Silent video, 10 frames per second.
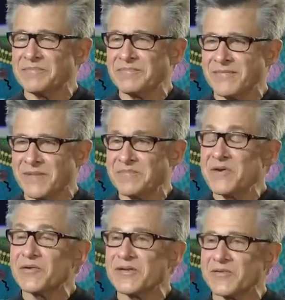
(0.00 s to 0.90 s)

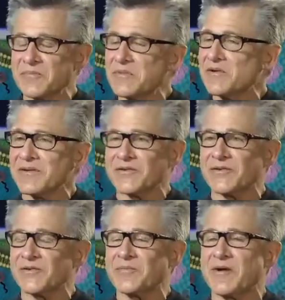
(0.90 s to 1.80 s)
millions and millions of
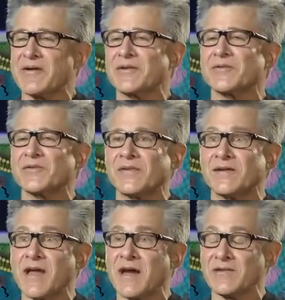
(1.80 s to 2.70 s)
these particles in there.
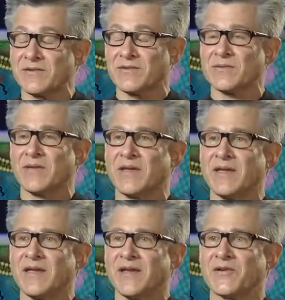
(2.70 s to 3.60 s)
And how do you
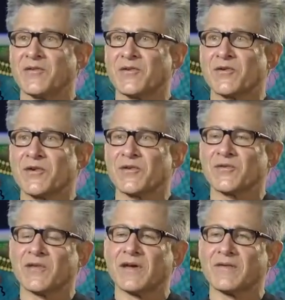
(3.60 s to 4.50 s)
assure
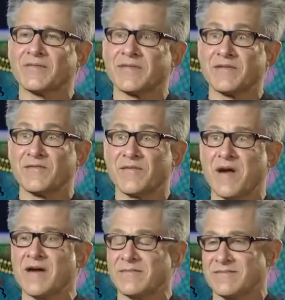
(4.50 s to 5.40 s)
yourself that you've
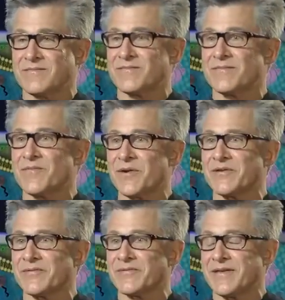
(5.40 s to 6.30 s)
got what
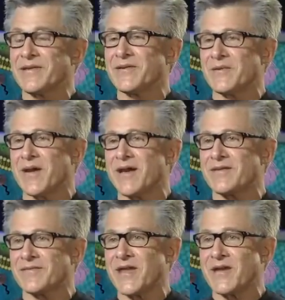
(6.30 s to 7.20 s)
you think you
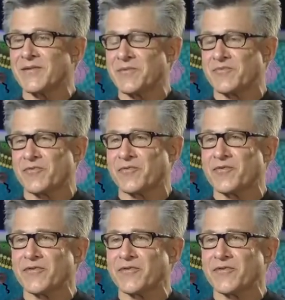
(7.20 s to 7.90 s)
have? And how do you prove